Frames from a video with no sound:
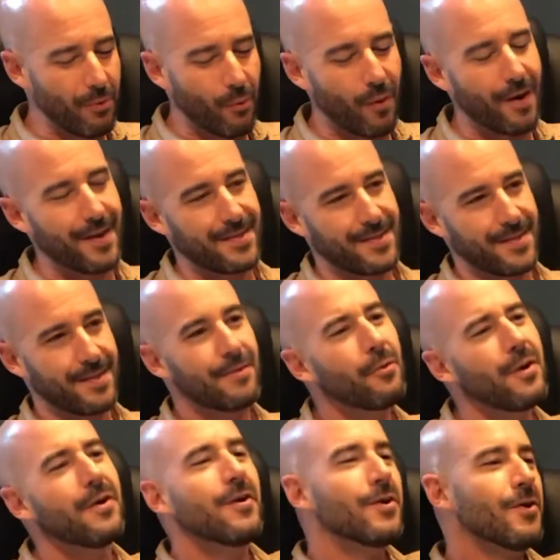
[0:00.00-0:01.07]
want?
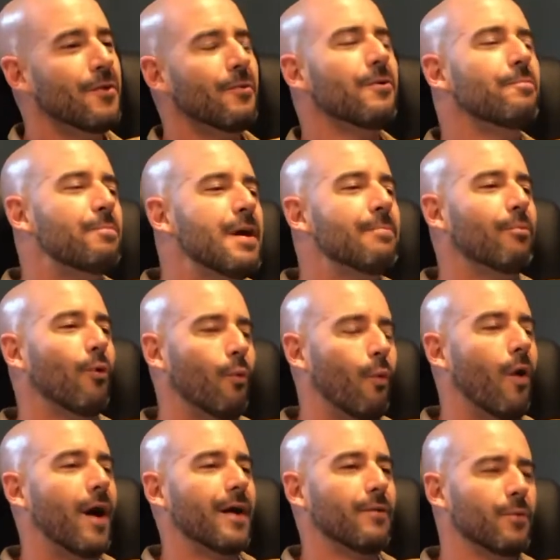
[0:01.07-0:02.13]
What do people
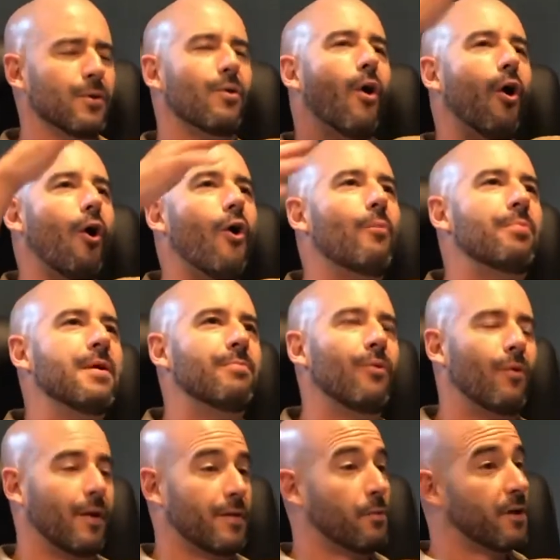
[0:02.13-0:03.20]
want? What do all people
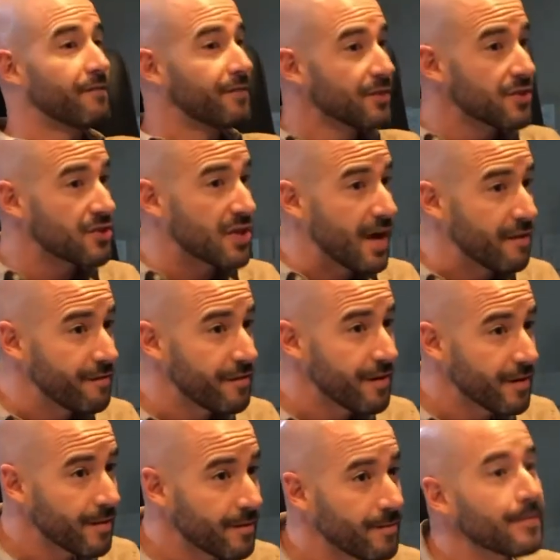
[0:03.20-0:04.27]
want? They want to feel safe,
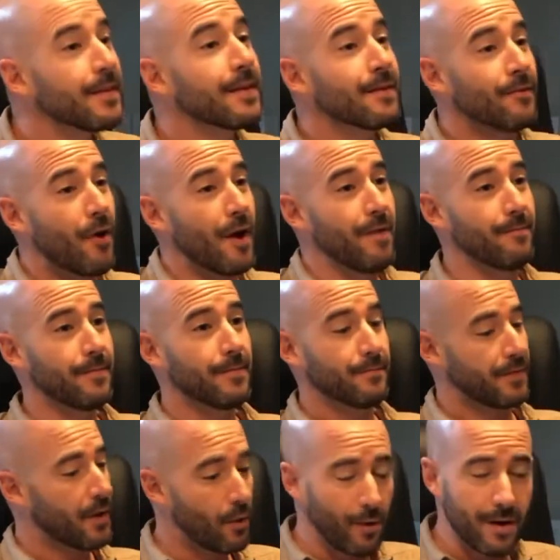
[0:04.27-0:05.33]
right?
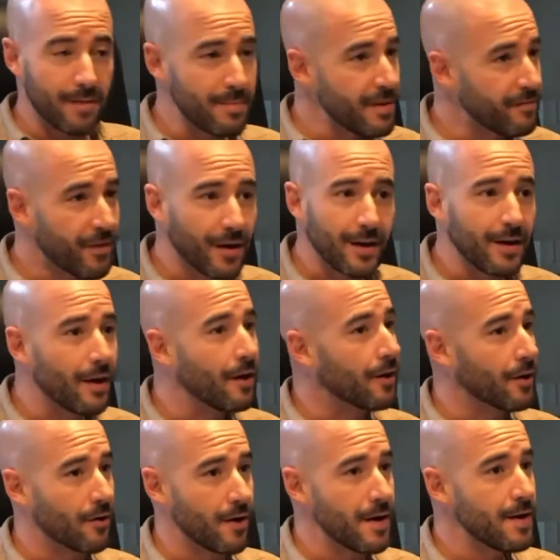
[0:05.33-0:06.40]
They don't want to be fucking
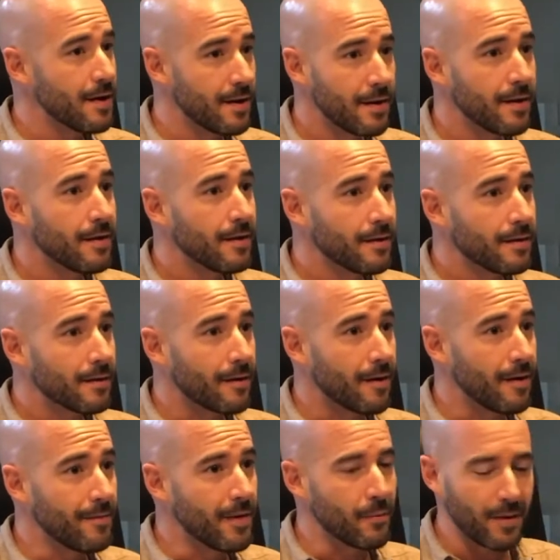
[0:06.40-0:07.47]
hungry. All
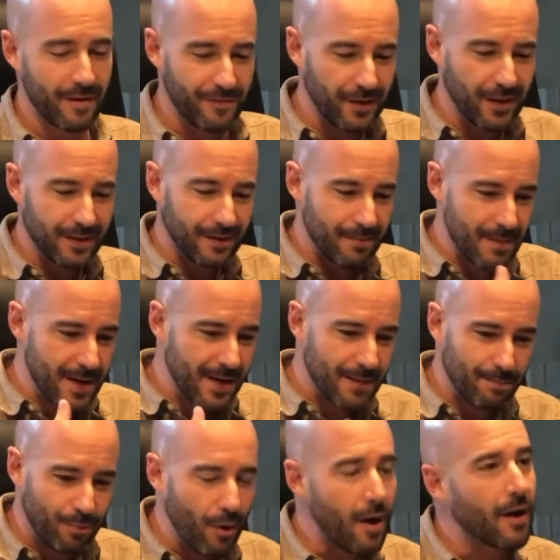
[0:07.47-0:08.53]
right, they want to feel like they're making
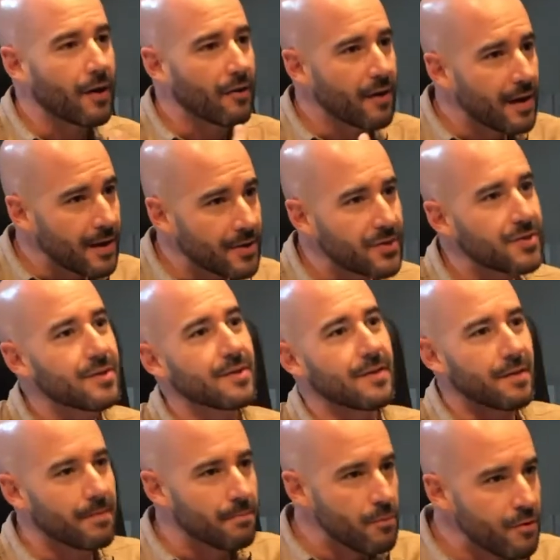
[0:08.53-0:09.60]
progress
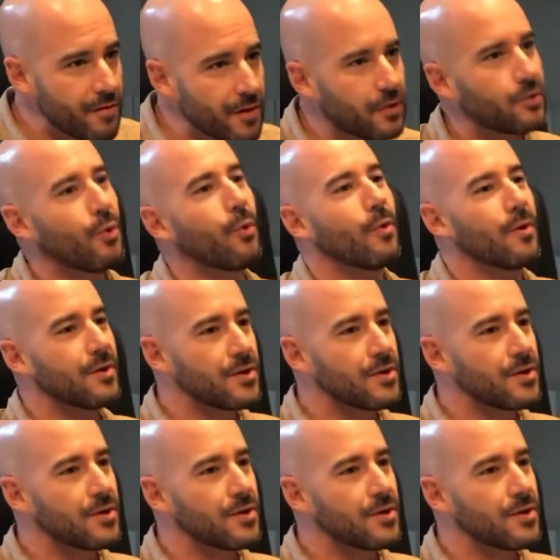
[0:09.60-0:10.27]
and moving towards